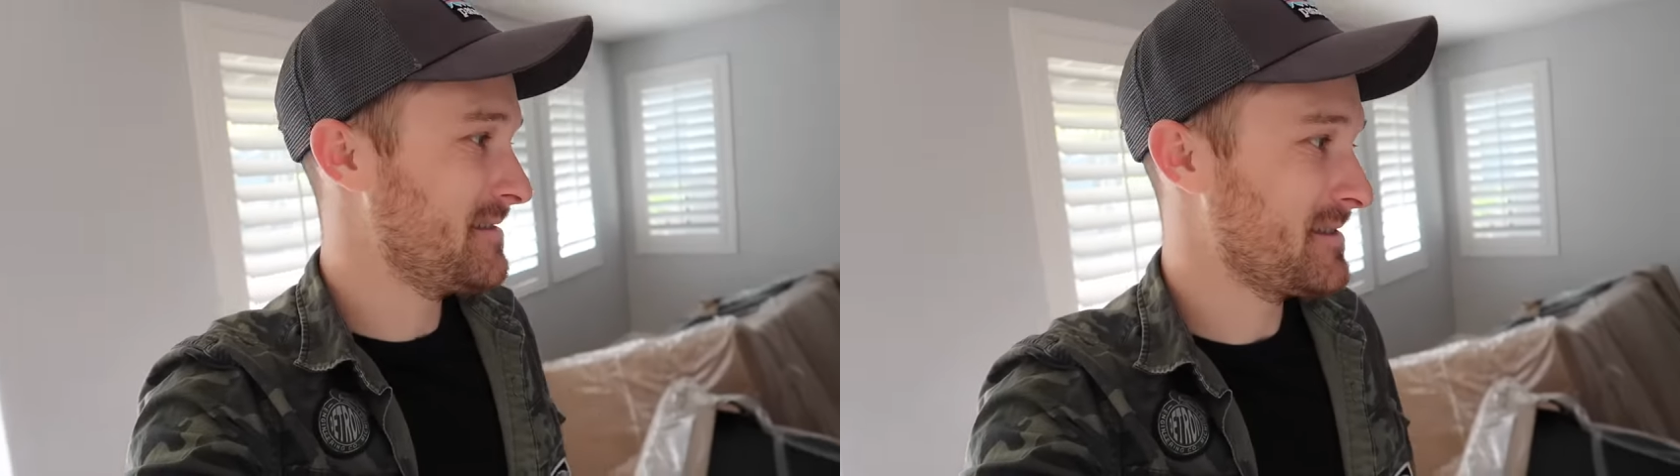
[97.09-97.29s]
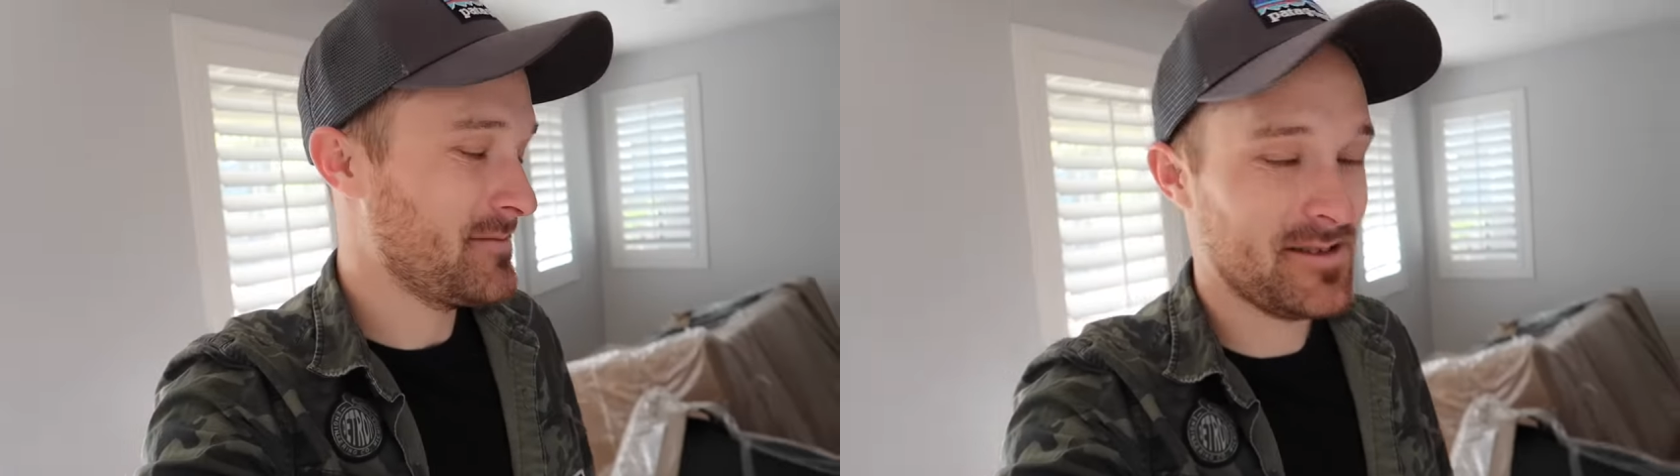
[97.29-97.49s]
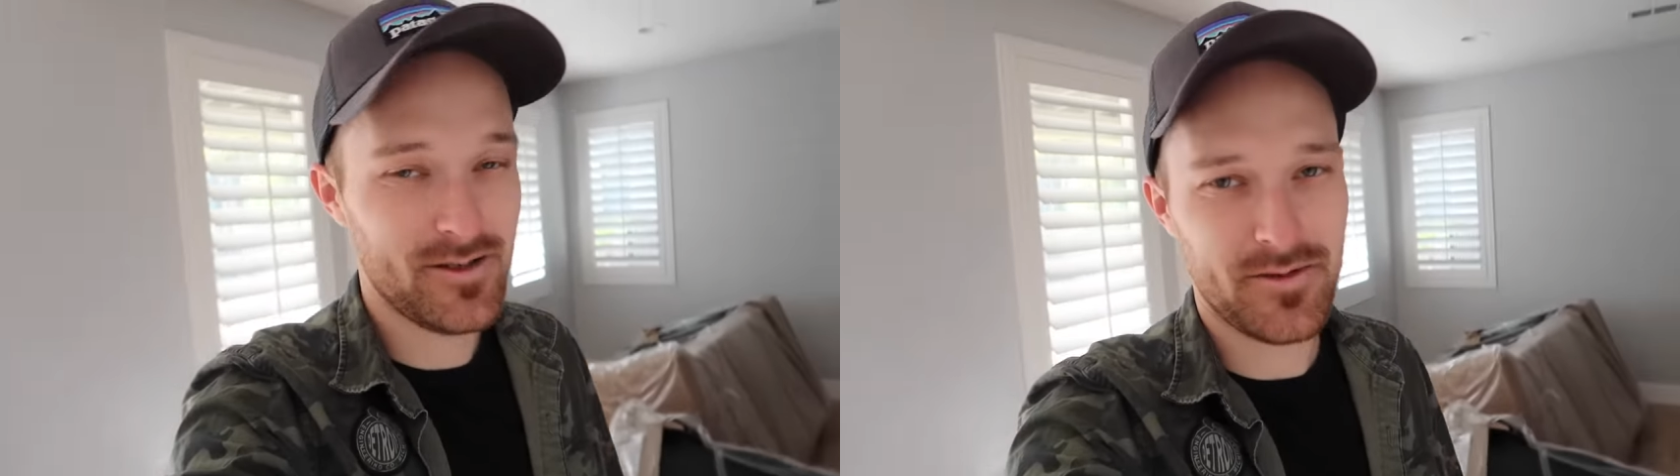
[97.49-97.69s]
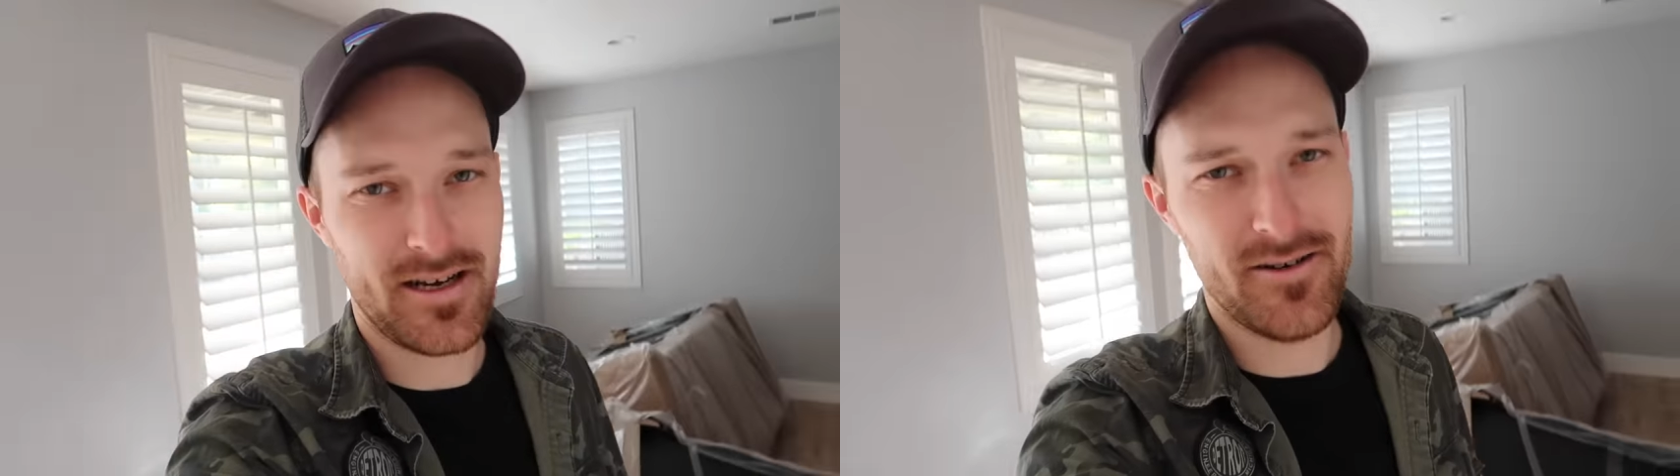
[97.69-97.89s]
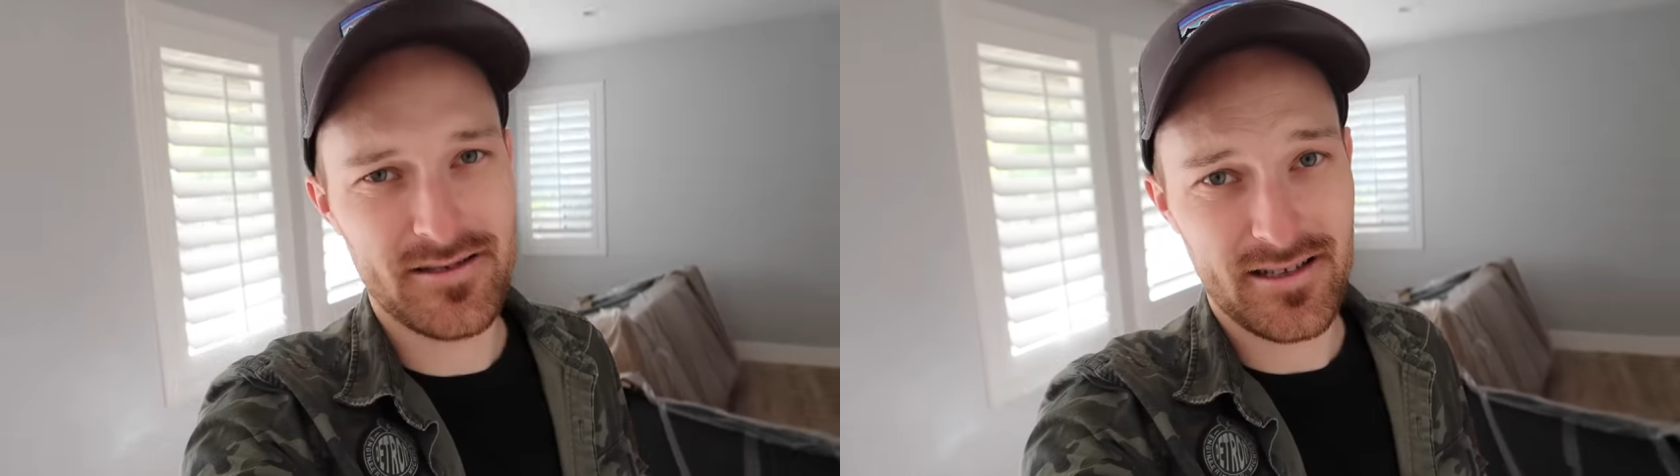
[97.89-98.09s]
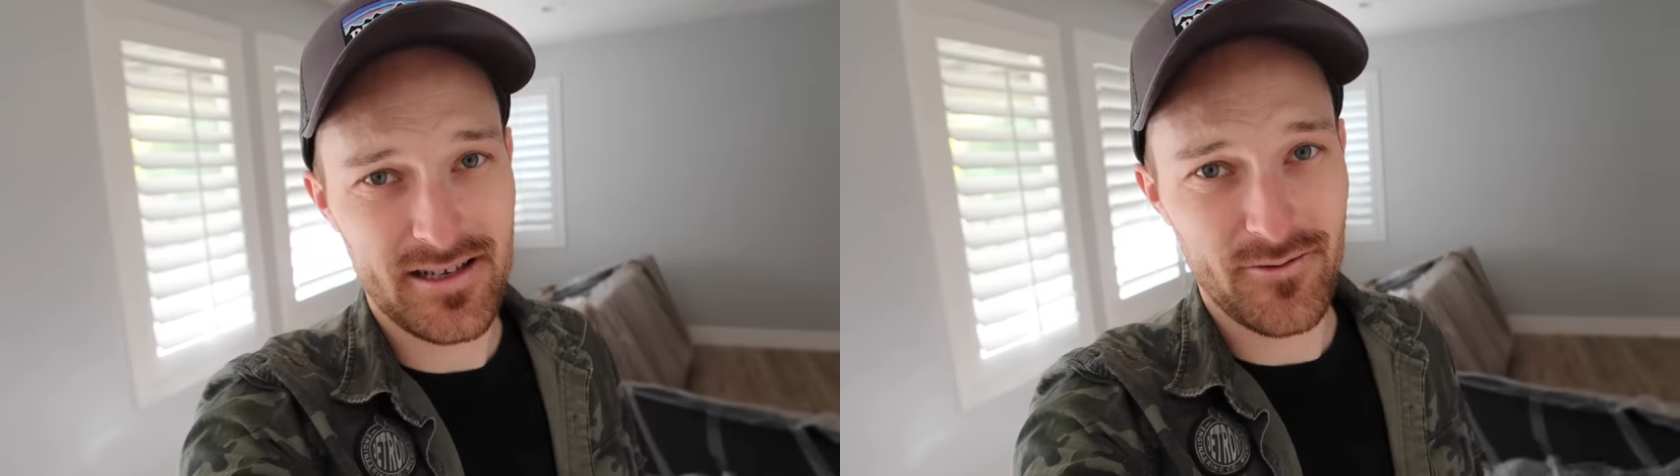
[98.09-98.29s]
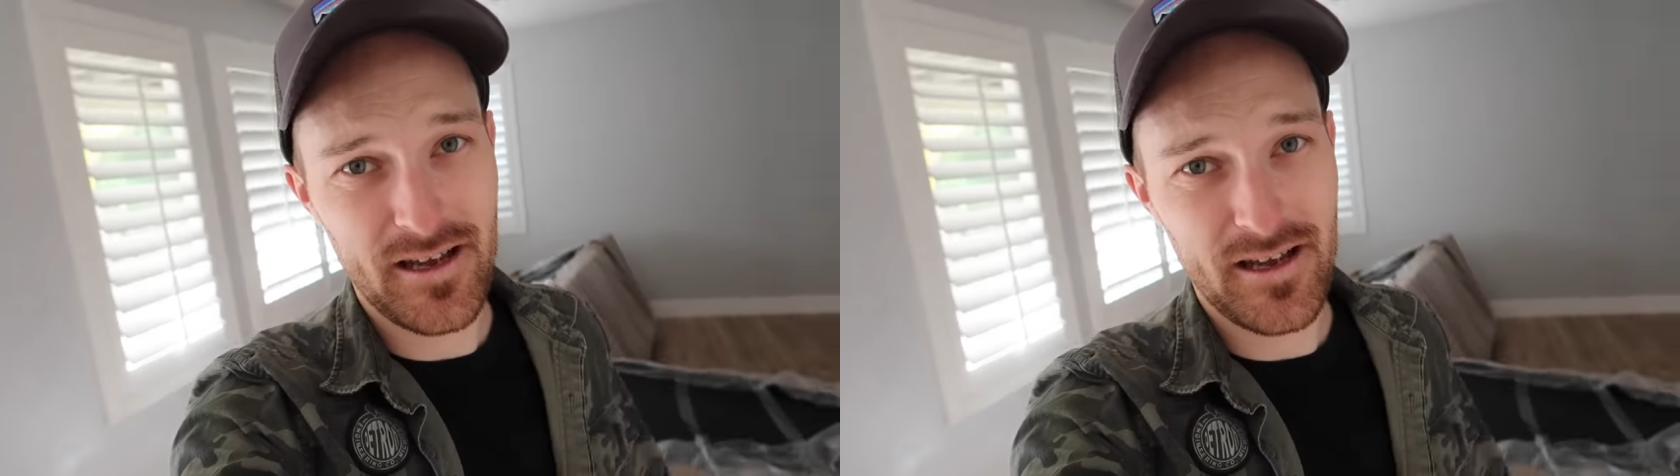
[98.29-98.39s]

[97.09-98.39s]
So it's gonna be super cozy in here.